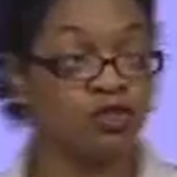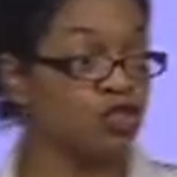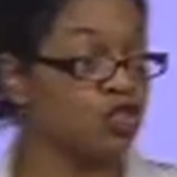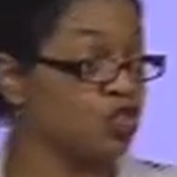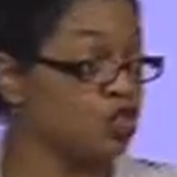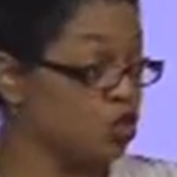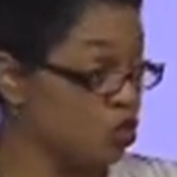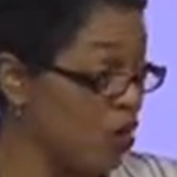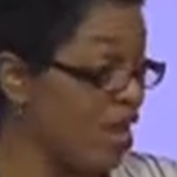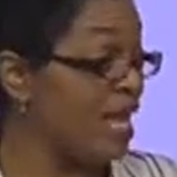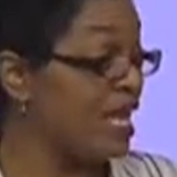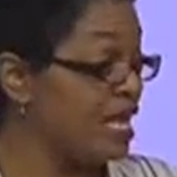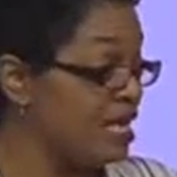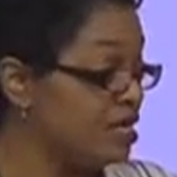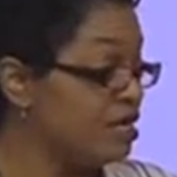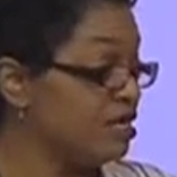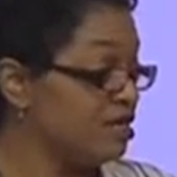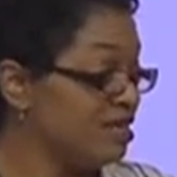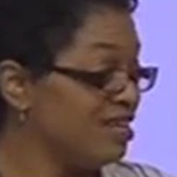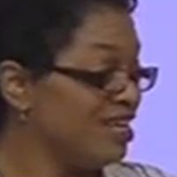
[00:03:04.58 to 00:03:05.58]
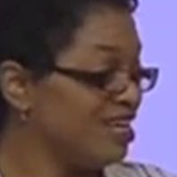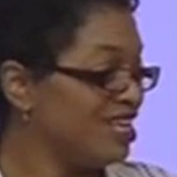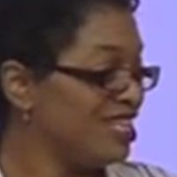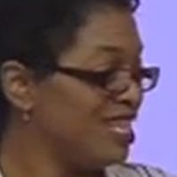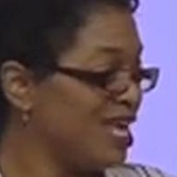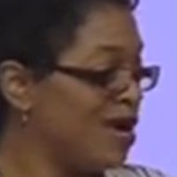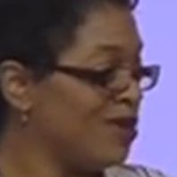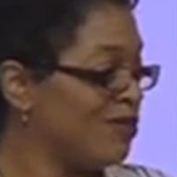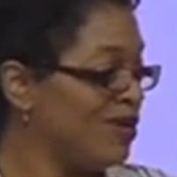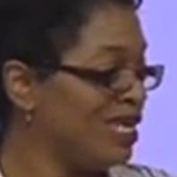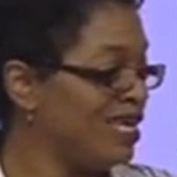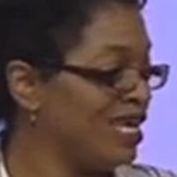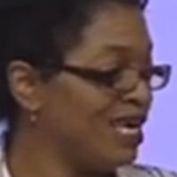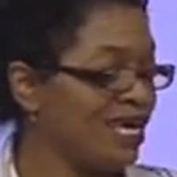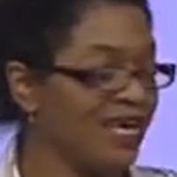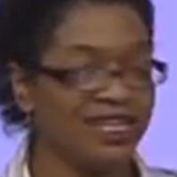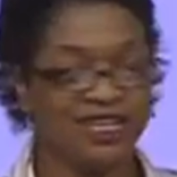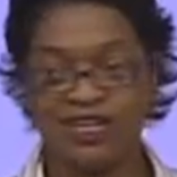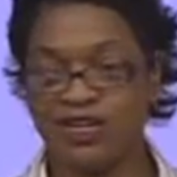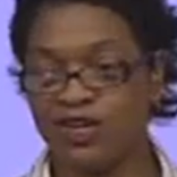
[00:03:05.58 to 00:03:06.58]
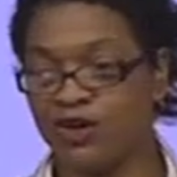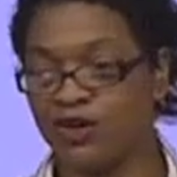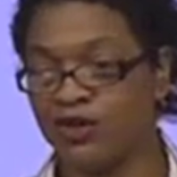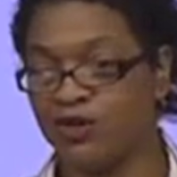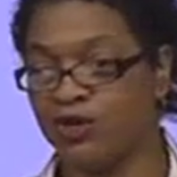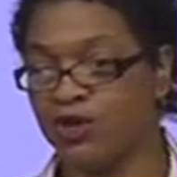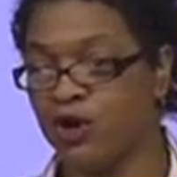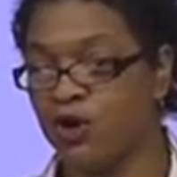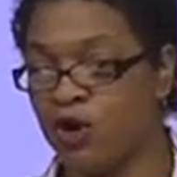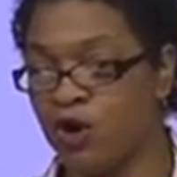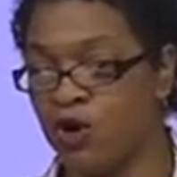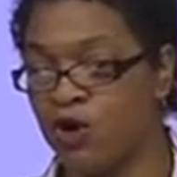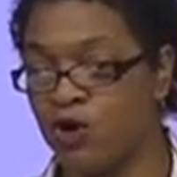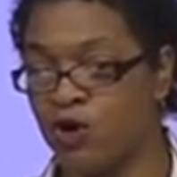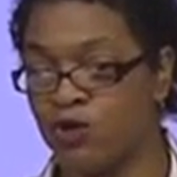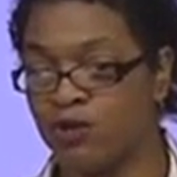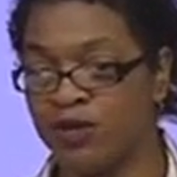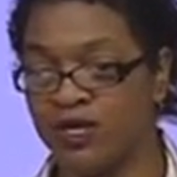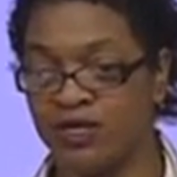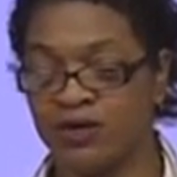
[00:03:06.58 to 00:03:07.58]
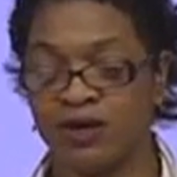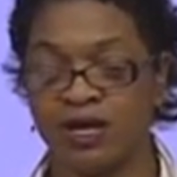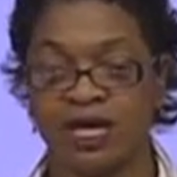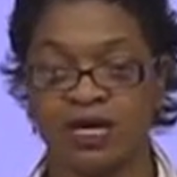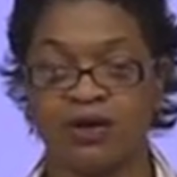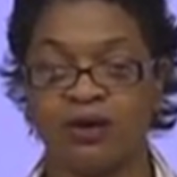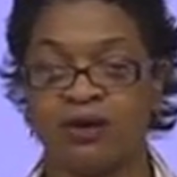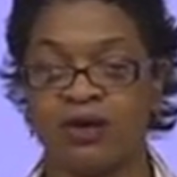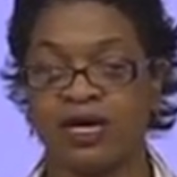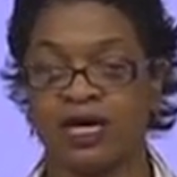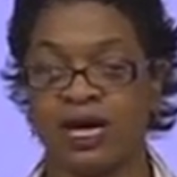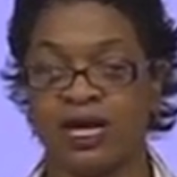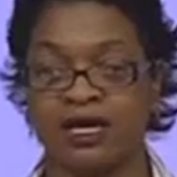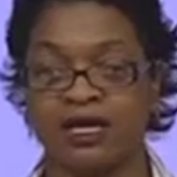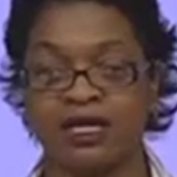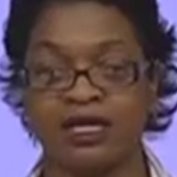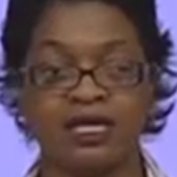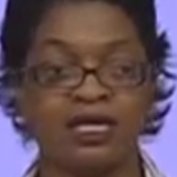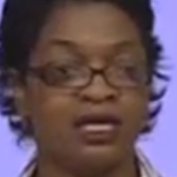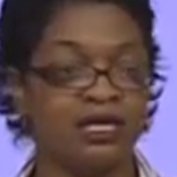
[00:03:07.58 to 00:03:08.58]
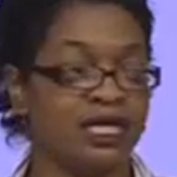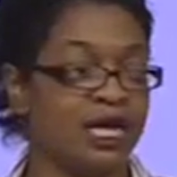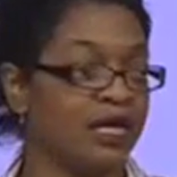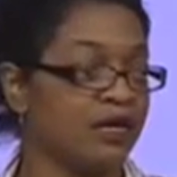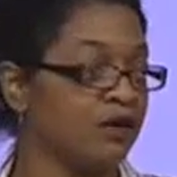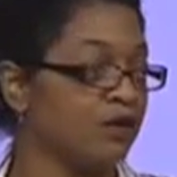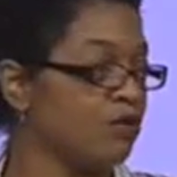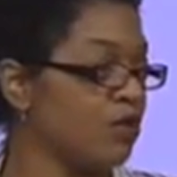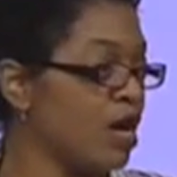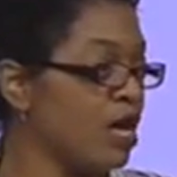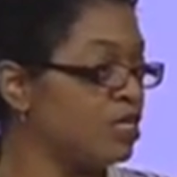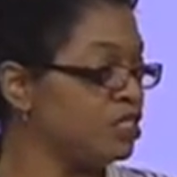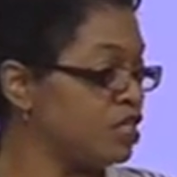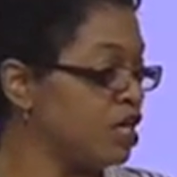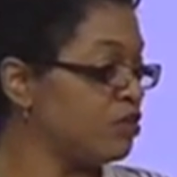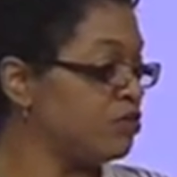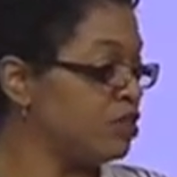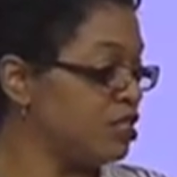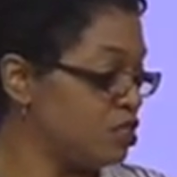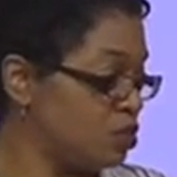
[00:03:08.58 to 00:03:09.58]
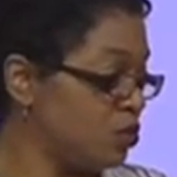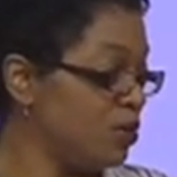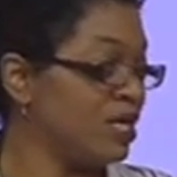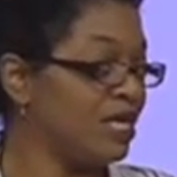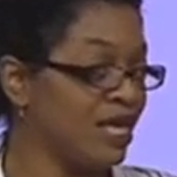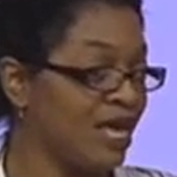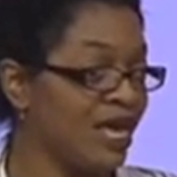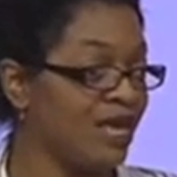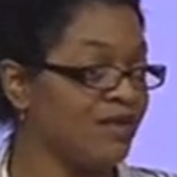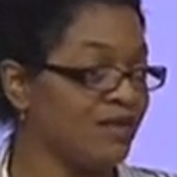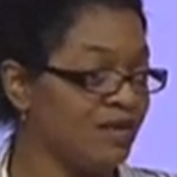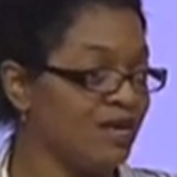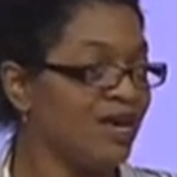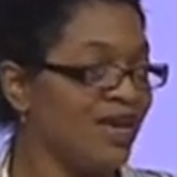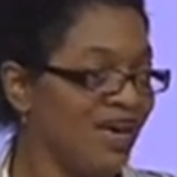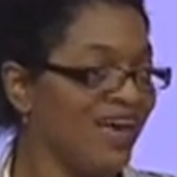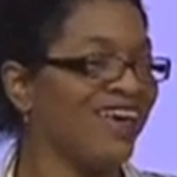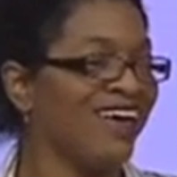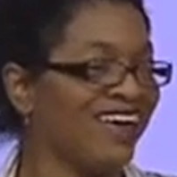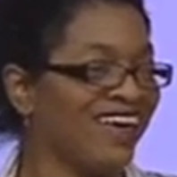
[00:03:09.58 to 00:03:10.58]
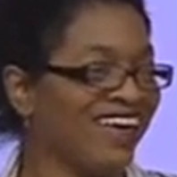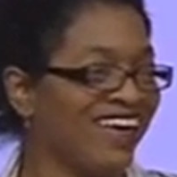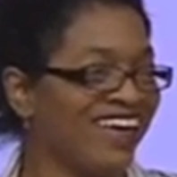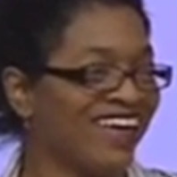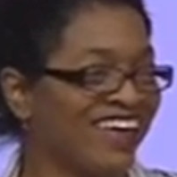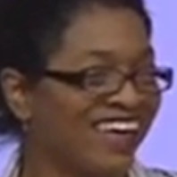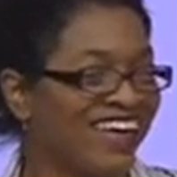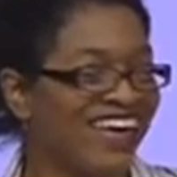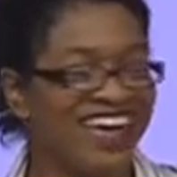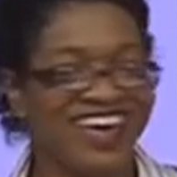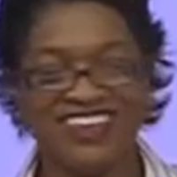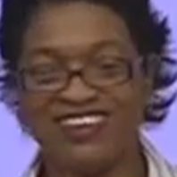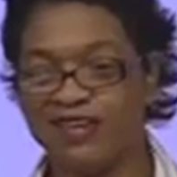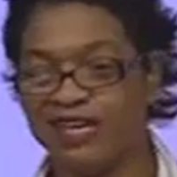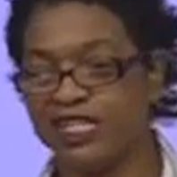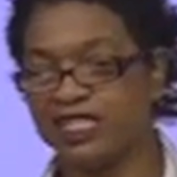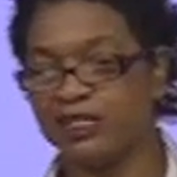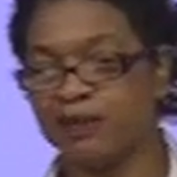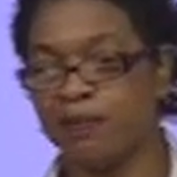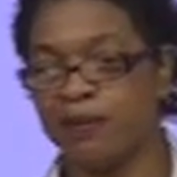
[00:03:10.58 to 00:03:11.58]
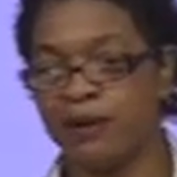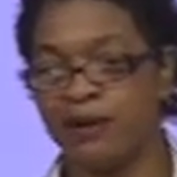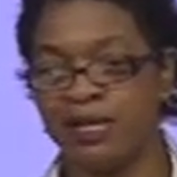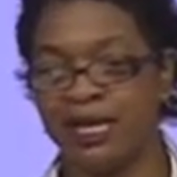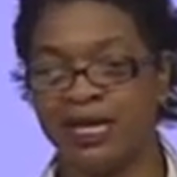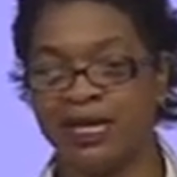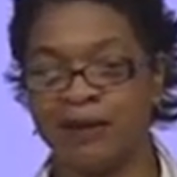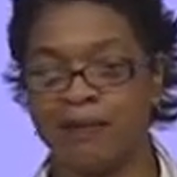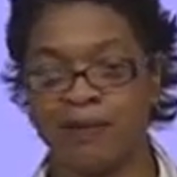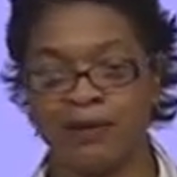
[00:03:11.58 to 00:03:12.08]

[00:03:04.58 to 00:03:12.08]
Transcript: strain that we get. You know, you go home and you're like, oh, I got to clean that garage out this weekend. You get to pulling and